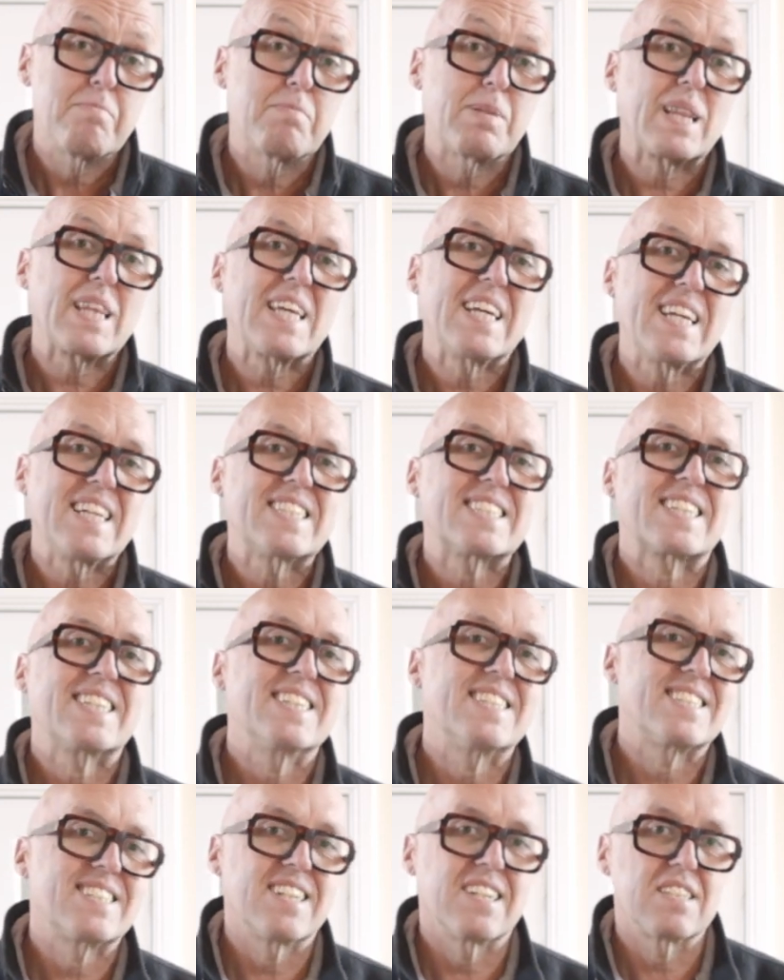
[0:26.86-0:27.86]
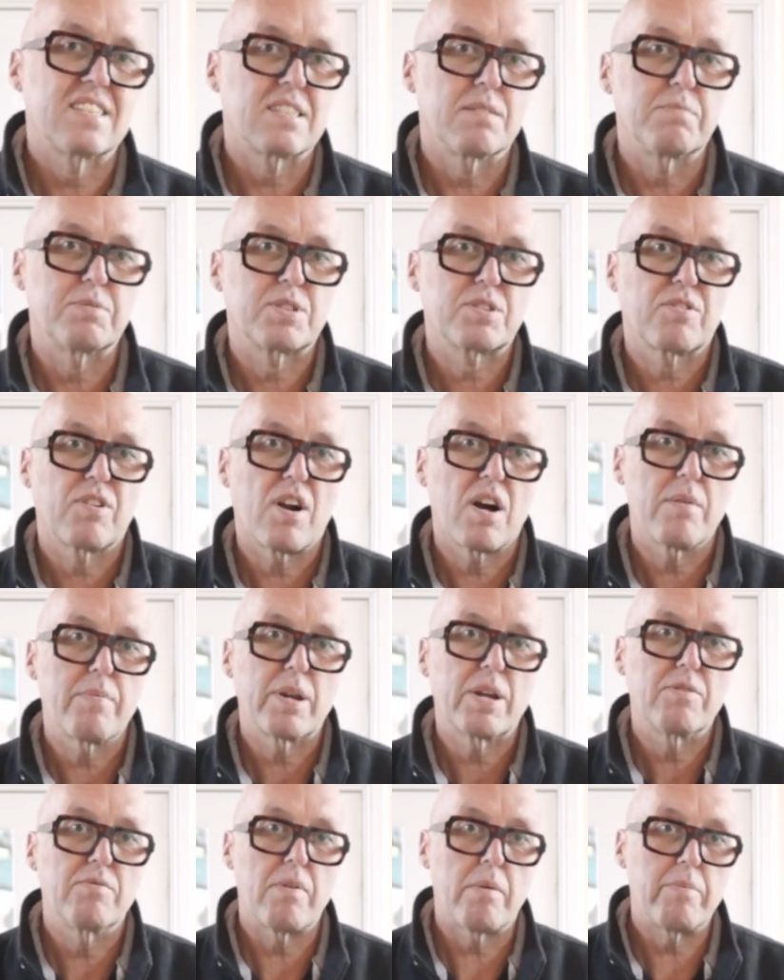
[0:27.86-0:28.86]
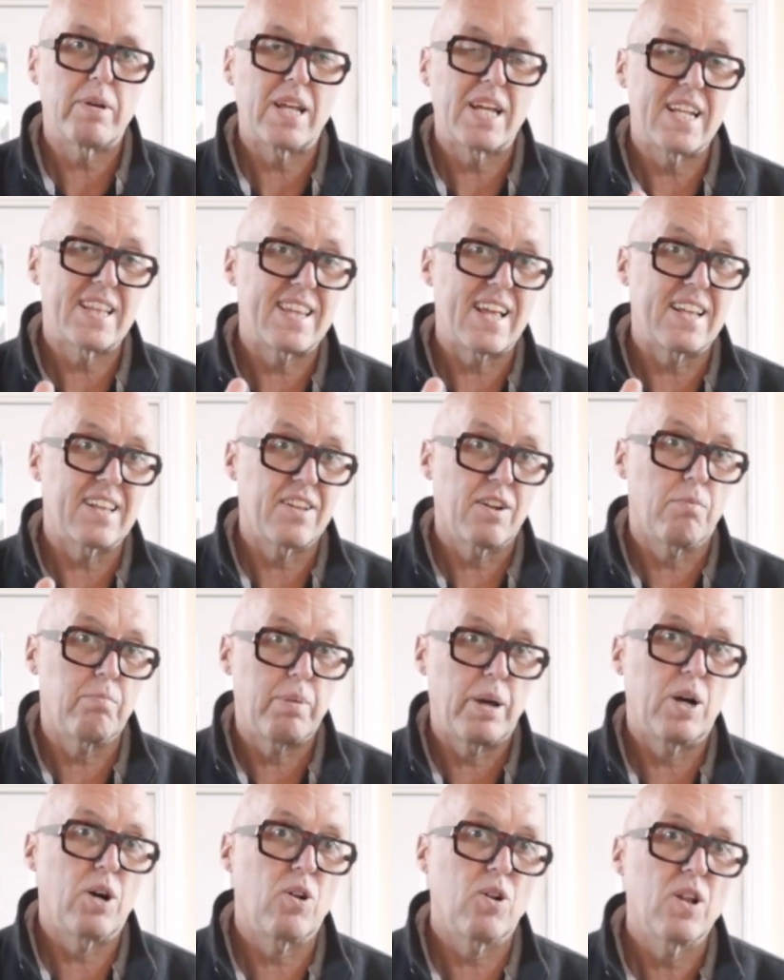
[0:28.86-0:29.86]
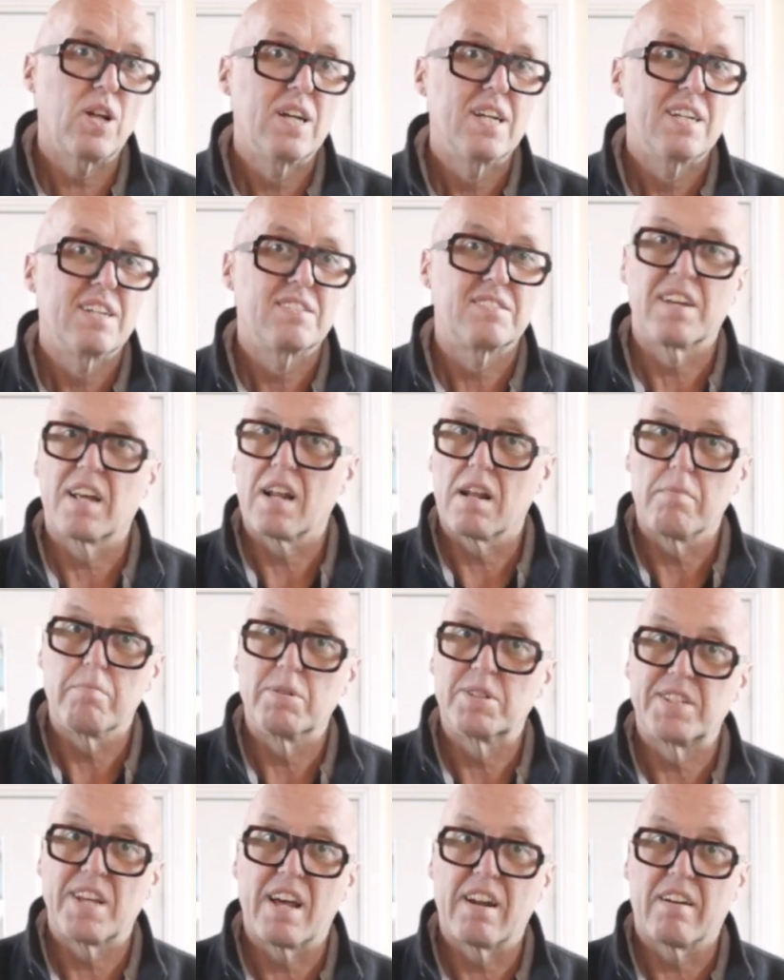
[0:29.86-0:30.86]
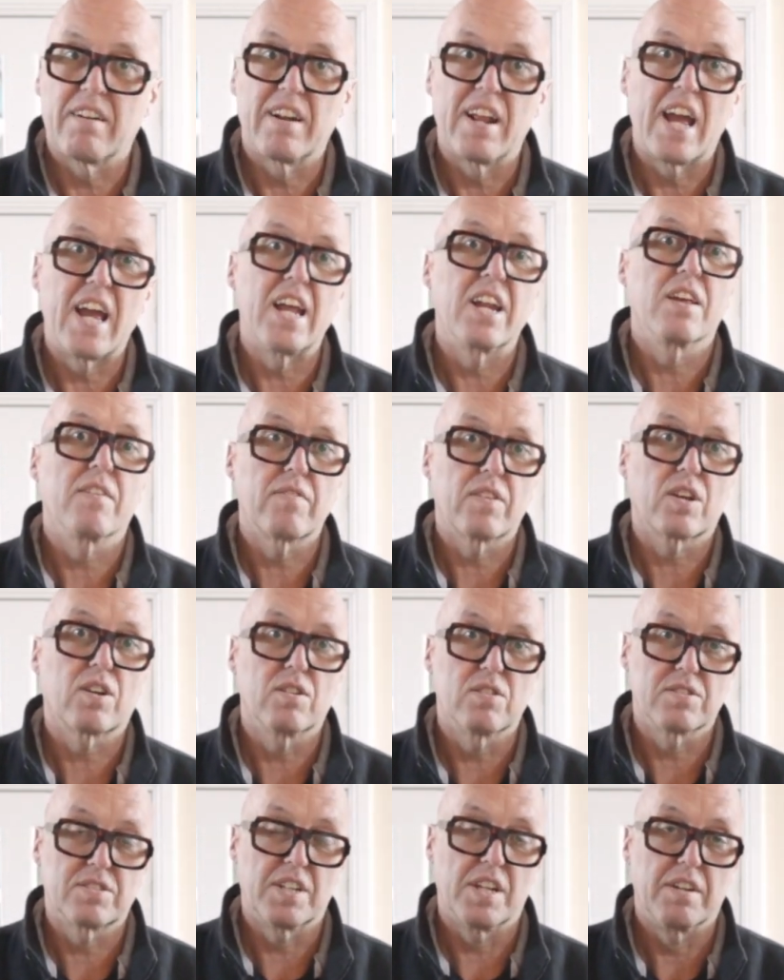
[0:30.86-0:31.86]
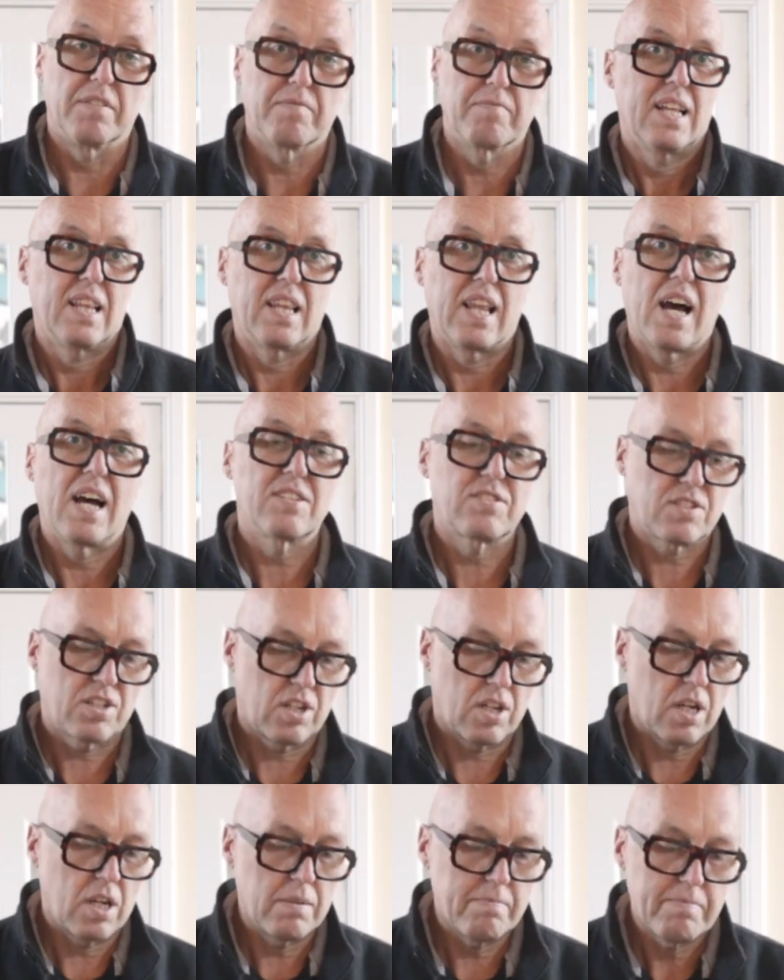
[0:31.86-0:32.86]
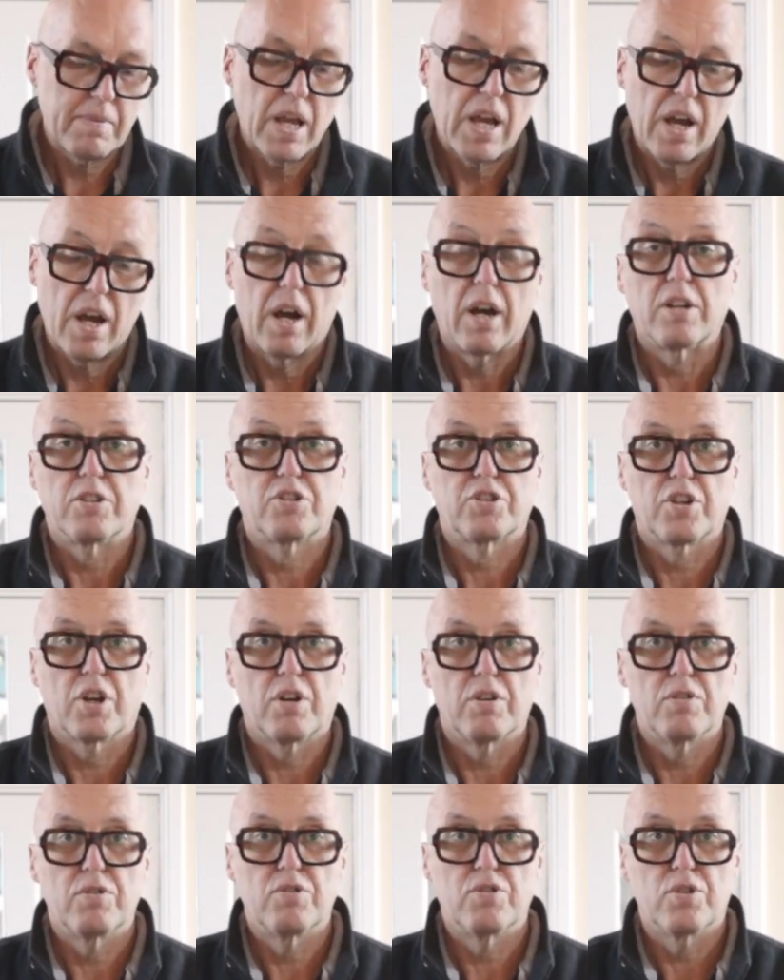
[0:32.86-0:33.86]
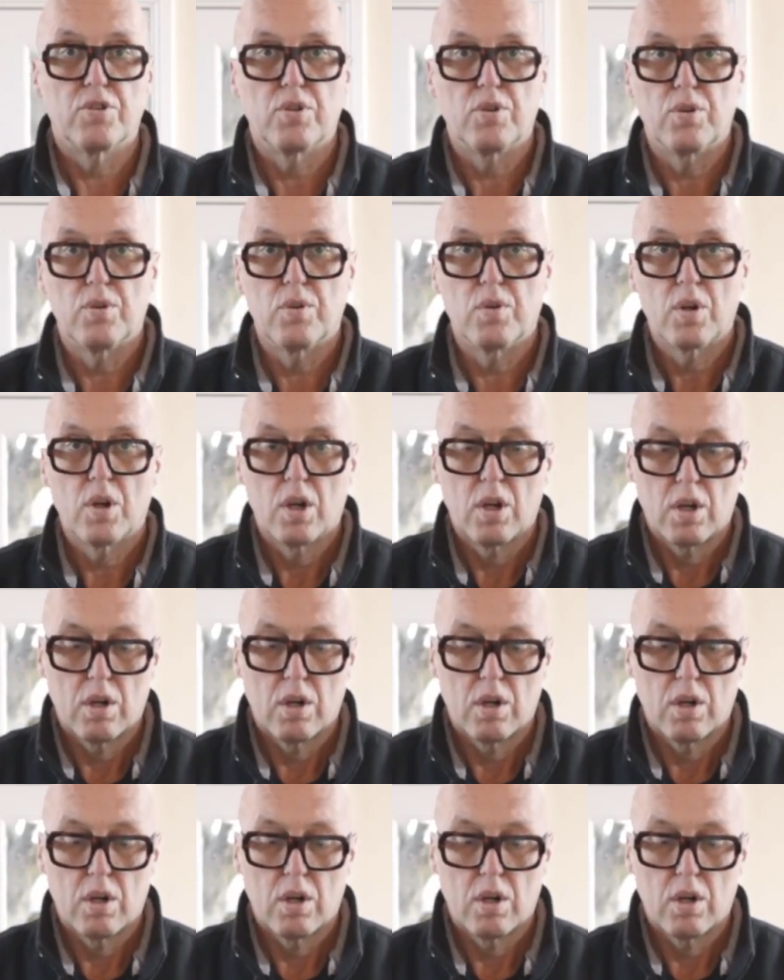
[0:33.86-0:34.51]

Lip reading: please consider subscribing. Remember to hit that little bell so don't miss out on any of the content. Last time I showed you